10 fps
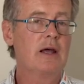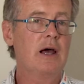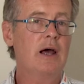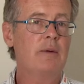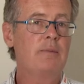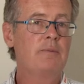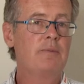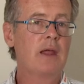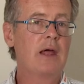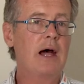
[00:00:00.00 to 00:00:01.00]

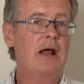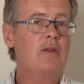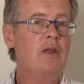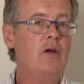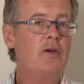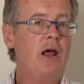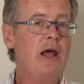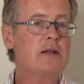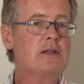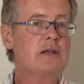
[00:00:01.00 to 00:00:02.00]
And on the other
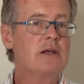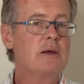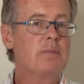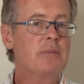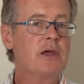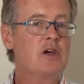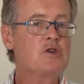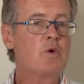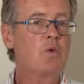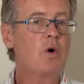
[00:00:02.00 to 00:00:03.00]
hand,
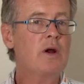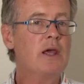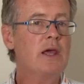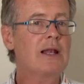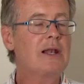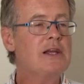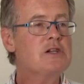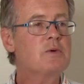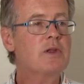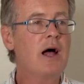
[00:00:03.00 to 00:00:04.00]
because we're working at
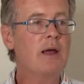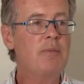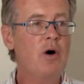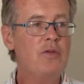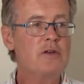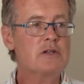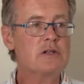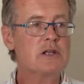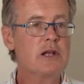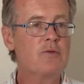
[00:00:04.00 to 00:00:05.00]
least with a
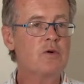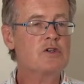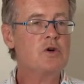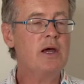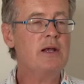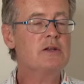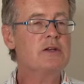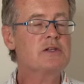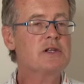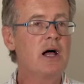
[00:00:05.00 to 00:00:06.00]
hypothesis that if we're trying to
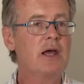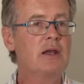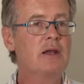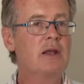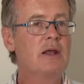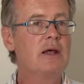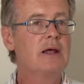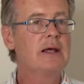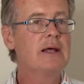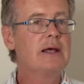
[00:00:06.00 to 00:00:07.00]
design
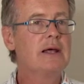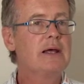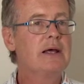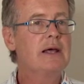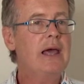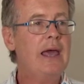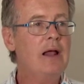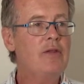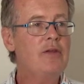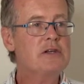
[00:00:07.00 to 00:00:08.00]

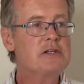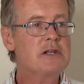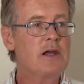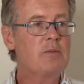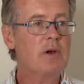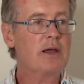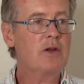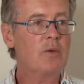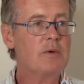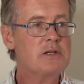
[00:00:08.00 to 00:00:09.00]
healthy, sustainable
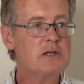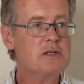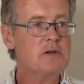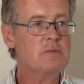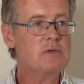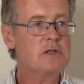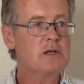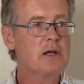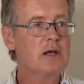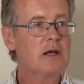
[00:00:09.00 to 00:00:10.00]
economic
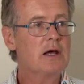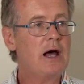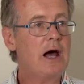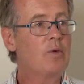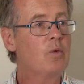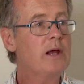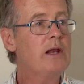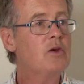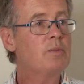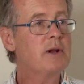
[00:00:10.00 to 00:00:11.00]
systems, a
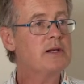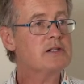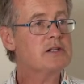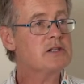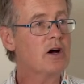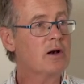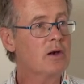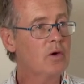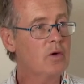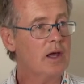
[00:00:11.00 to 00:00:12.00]
really good place to start
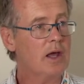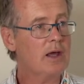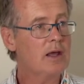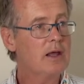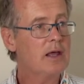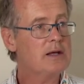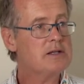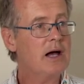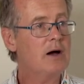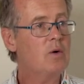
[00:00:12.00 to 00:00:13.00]
looking
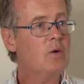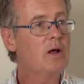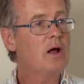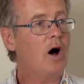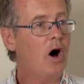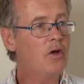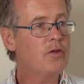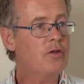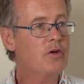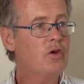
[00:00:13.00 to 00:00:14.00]
is how
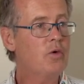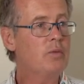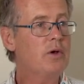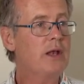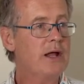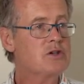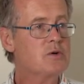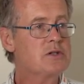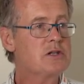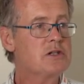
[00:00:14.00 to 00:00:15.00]
other than human
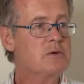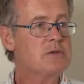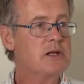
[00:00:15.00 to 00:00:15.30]
natural systems